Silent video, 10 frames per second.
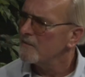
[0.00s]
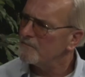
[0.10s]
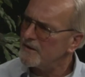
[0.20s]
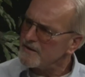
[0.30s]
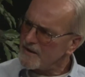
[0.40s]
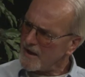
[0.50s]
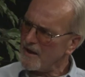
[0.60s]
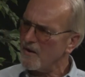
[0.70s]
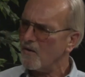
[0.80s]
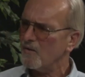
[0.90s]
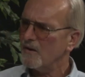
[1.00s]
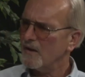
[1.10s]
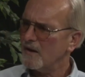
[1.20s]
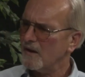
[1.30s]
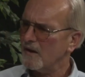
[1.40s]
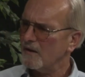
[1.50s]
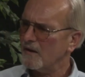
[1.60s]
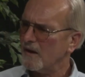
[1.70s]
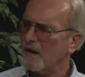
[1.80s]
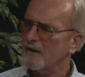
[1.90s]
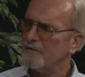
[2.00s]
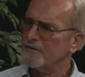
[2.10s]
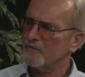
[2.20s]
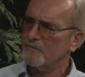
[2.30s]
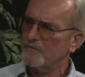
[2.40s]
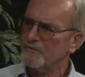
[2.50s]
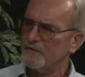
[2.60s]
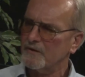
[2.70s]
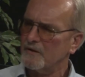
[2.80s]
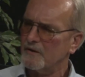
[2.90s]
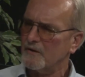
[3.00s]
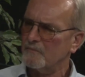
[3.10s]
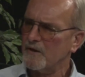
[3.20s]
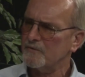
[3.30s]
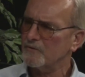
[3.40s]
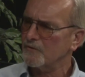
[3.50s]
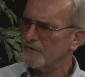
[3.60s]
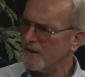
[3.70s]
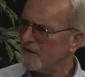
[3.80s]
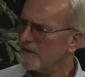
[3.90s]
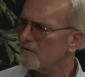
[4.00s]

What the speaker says: But now, I think with Manuel Noriega,